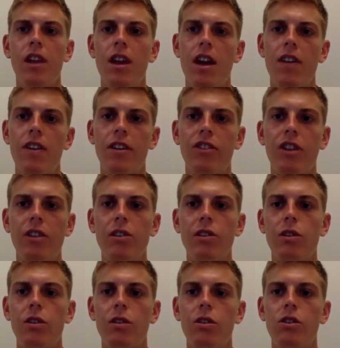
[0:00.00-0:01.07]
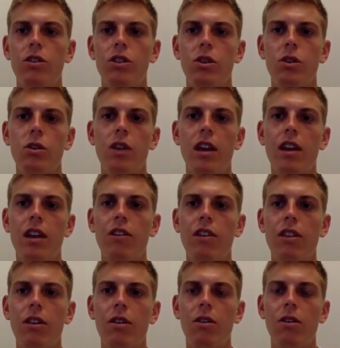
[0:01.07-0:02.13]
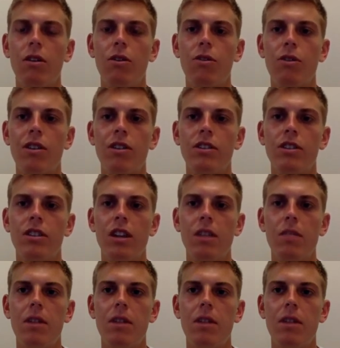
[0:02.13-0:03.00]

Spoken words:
I think Chelsea look good too, and I agree they'll threaten City,